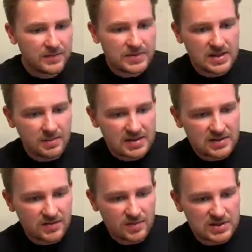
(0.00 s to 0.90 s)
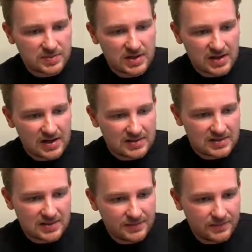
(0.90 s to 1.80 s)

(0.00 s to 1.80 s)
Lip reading: Let's get a message from your spirit guides.